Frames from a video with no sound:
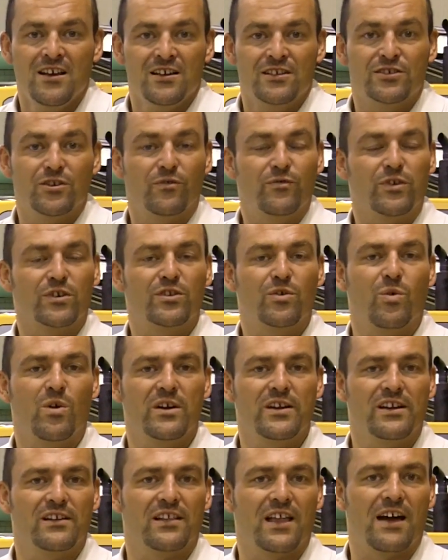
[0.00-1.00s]
So for
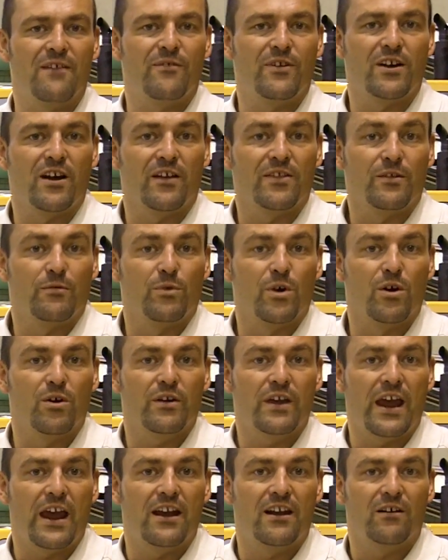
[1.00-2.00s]
twenty eleven on the
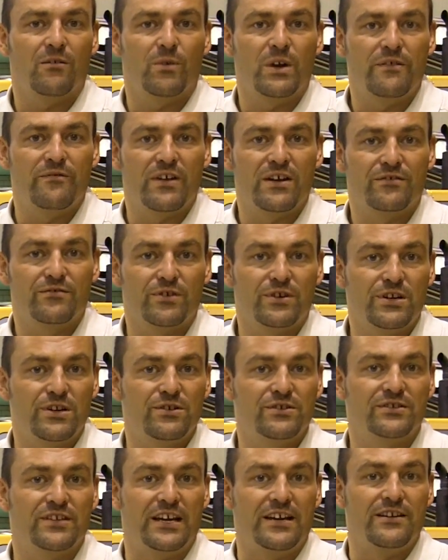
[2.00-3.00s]
Rogator, we've
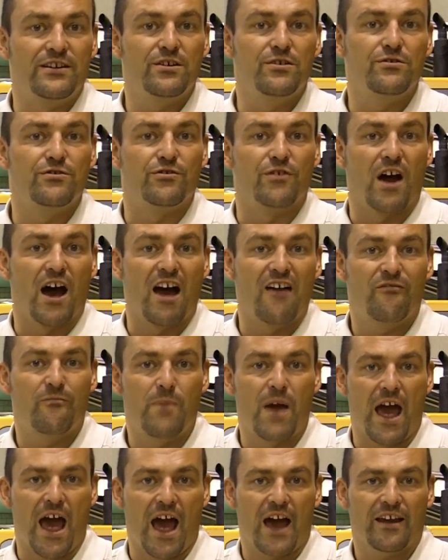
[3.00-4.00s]
introduced a new drive
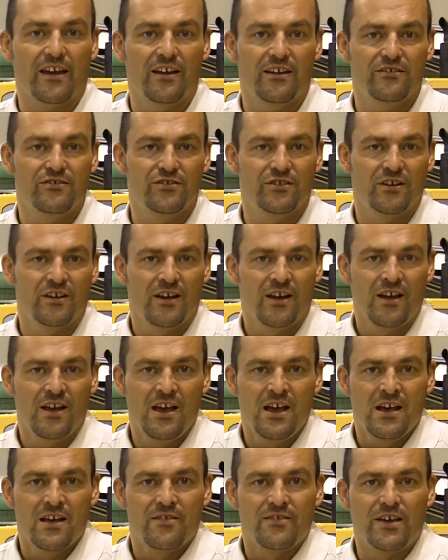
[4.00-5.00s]
package
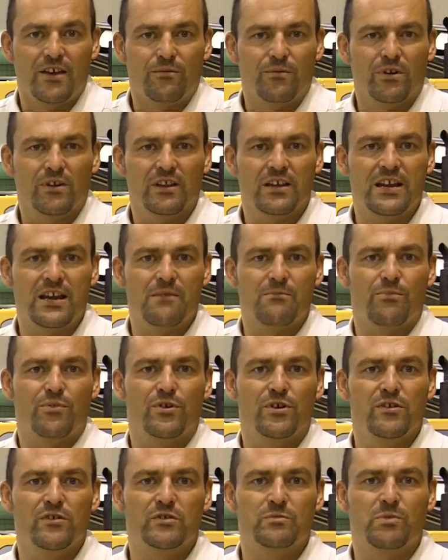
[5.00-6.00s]
that really
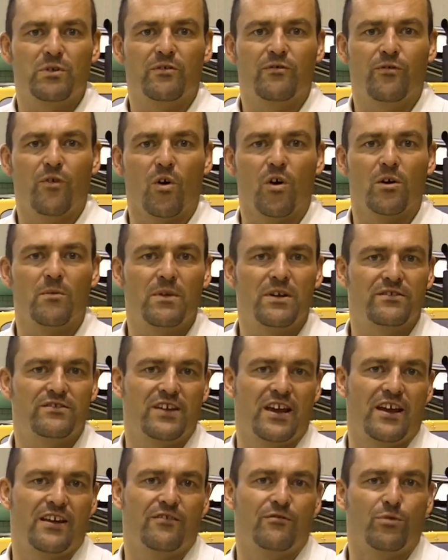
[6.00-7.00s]
improves performance
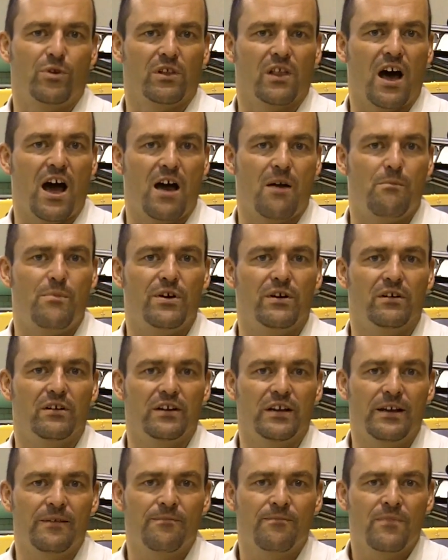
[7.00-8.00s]
and
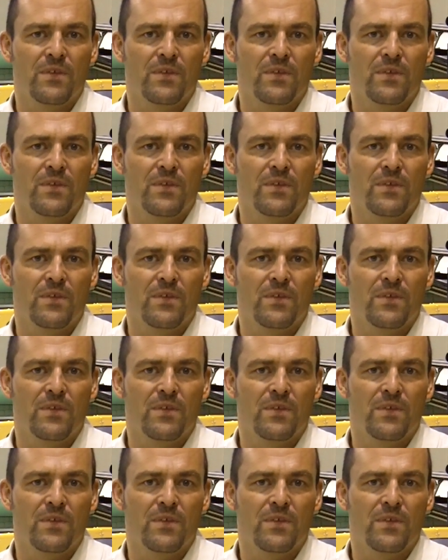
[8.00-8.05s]
reliability.